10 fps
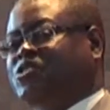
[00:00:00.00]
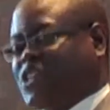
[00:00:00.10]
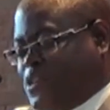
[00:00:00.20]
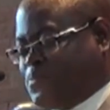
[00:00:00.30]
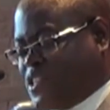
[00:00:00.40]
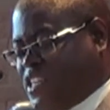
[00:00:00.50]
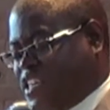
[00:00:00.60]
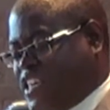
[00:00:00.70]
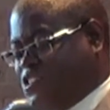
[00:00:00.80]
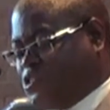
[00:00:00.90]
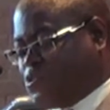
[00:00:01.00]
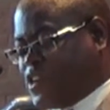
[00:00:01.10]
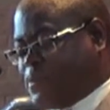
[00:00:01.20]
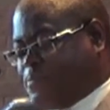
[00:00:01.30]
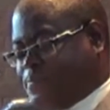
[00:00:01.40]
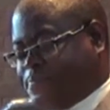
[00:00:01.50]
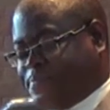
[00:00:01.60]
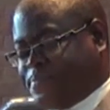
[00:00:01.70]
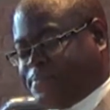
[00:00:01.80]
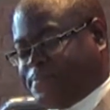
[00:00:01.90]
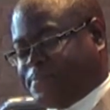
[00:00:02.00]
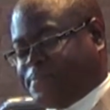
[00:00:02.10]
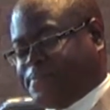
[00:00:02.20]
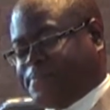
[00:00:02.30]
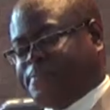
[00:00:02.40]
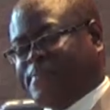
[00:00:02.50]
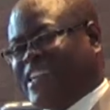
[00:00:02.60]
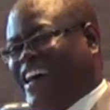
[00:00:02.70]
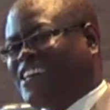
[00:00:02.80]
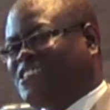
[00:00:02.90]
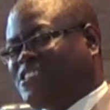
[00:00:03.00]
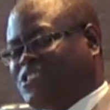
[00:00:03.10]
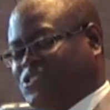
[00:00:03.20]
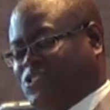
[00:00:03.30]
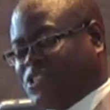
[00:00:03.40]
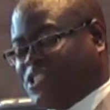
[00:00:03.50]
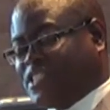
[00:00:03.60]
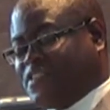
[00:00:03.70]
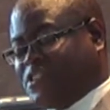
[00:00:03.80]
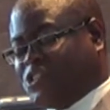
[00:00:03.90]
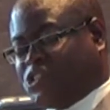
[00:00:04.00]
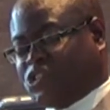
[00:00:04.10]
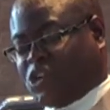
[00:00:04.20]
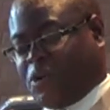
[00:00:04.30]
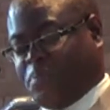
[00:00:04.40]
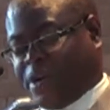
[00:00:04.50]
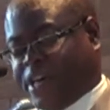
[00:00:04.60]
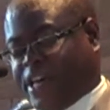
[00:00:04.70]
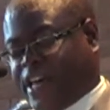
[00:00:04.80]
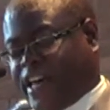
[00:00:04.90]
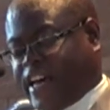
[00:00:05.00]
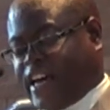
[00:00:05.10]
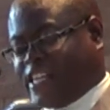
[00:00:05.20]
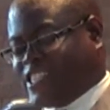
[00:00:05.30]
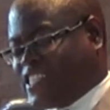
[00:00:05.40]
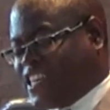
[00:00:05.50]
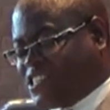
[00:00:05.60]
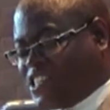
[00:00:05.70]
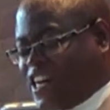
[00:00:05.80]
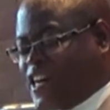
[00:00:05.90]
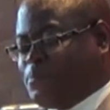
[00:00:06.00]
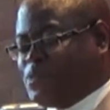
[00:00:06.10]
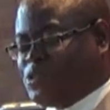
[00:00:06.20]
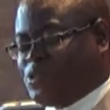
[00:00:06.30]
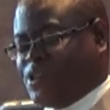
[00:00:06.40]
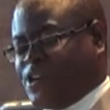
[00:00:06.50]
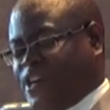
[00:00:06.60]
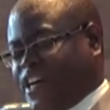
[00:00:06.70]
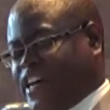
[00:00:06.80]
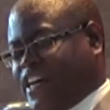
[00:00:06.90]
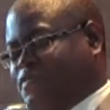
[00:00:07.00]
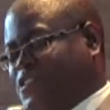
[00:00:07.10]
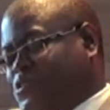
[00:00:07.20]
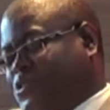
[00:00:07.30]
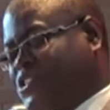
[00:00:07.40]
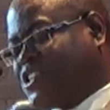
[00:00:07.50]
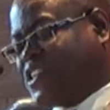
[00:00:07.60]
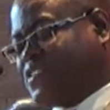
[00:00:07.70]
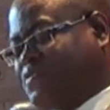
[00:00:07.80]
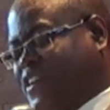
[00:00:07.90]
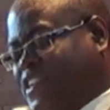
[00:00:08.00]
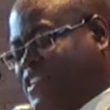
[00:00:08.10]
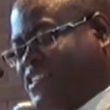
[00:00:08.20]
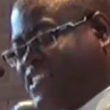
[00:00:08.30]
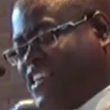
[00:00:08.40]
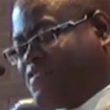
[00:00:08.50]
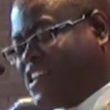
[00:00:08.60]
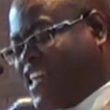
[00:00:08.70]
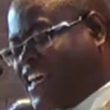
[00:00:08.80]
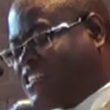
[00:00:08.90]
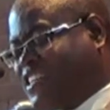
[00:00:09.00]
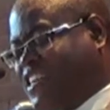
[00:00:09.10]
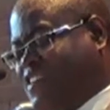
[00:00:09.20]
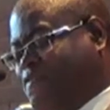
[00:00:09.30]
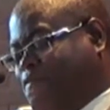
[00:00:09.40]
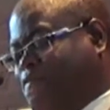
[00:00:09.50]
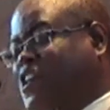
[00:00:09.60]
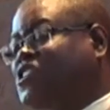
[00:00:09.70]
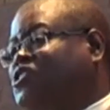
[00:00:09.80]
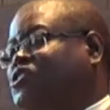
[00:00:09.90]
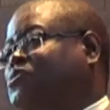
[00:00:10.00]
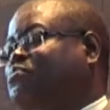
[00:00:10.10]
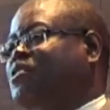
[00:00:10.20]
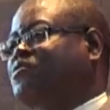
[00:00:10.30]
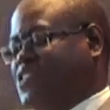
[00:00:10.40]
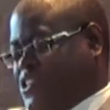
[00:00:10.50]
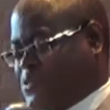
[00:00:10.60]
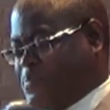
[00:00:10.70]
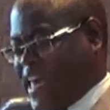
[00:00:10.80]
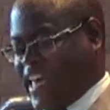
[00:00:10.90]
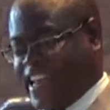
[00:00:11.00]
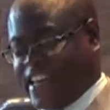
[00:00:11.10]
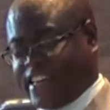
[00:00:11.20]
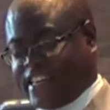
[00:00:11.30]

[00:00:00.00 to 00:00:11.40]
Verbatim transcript: to capture King Joram. Ben Hadad does not even stop uh, take time to uh, even consider the fact that even as he finishes briefing his man,